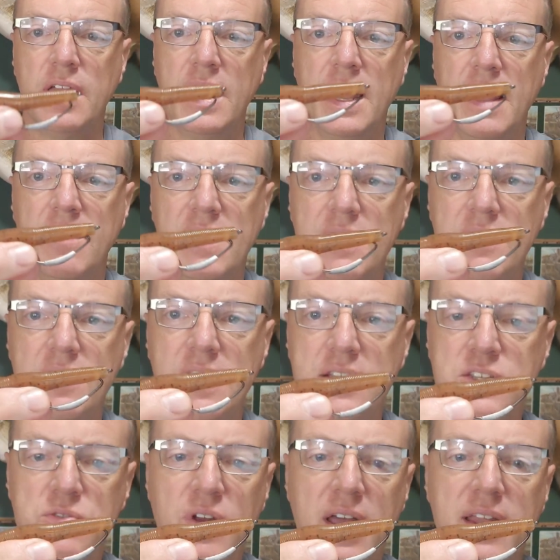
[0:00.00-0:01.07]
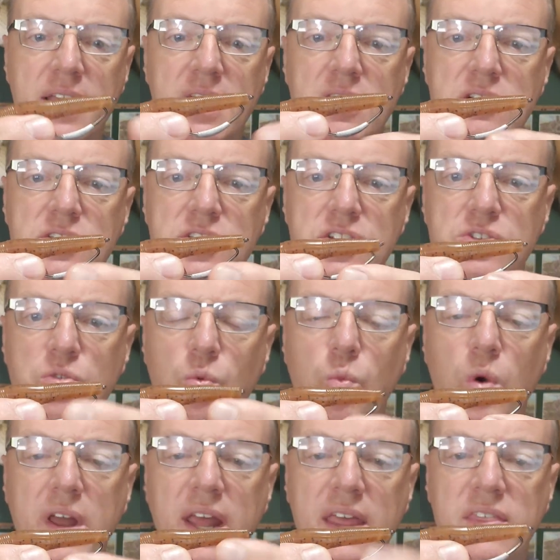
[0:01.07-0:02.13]
And this right here is just
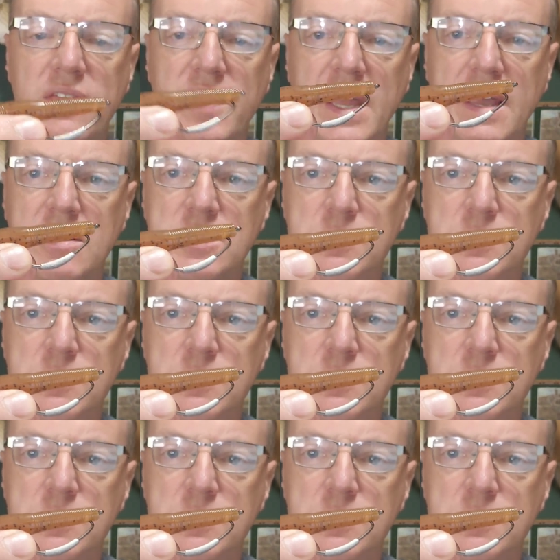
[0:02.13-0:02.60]
1/8 of an ounce